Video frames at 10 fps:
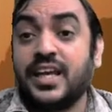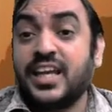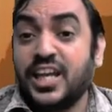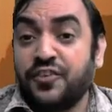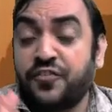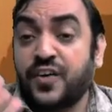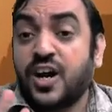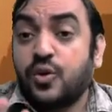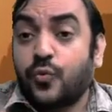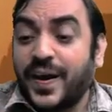If uh,
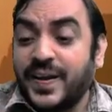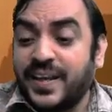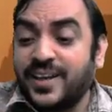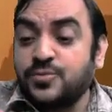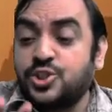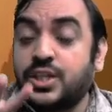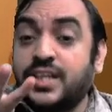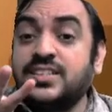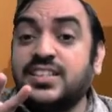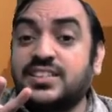YTM
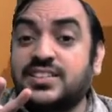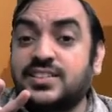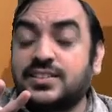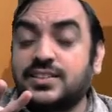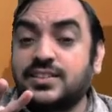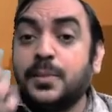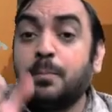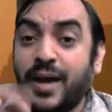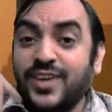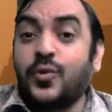changes
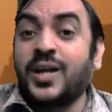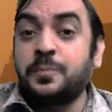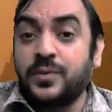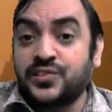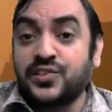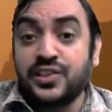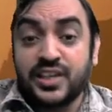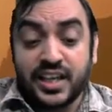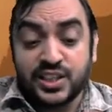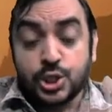by 1
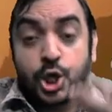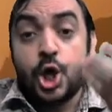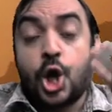percentage, uh,